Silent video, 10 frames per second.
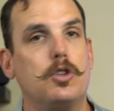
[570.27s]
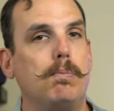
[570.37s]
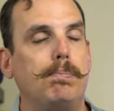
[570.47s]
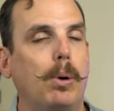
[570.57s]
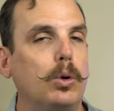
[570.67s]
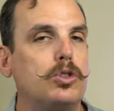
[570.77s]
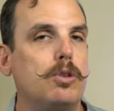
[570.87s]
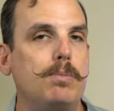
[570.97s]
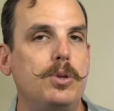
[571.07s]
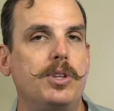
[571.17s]
this will
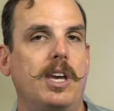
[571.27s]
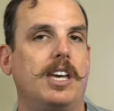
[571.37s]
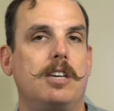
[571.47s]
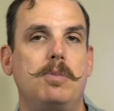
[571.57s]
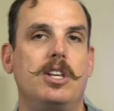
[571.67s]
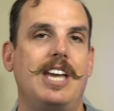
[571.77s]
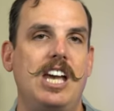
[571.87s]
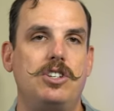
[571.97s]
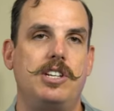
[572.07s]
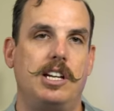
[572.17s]
bolster music and
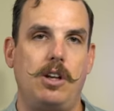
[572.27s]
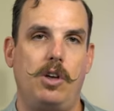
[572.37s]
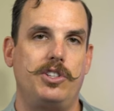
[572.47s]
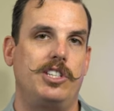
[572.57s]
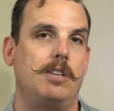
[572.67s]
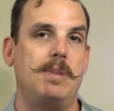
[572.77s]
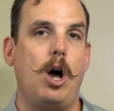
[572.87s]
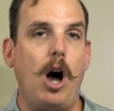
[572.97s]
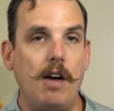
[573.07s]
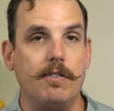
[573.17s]
communication technologies that can be
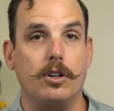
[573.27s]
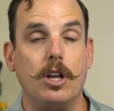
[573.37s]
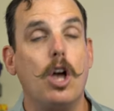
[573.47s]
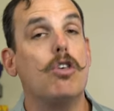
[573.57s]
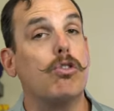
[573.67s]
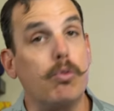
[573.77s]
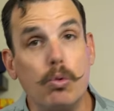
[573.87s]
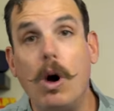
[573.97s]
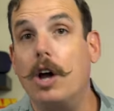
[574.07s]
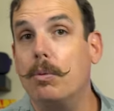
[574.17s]
offered
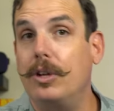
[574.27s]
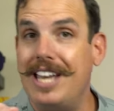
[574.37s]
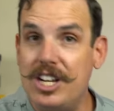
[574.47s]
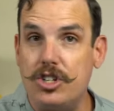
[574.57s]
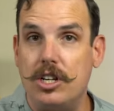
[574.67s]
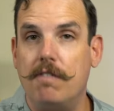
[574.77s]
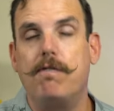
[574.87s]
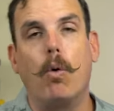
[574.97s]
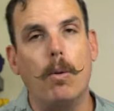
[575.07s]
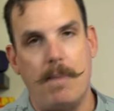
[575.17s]
through Unreal Engine
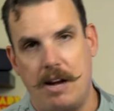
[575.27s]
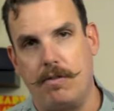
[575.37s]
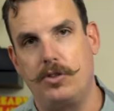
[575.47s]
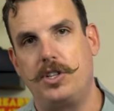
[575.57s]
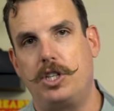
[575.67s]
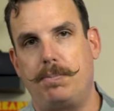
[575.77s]
for metaverse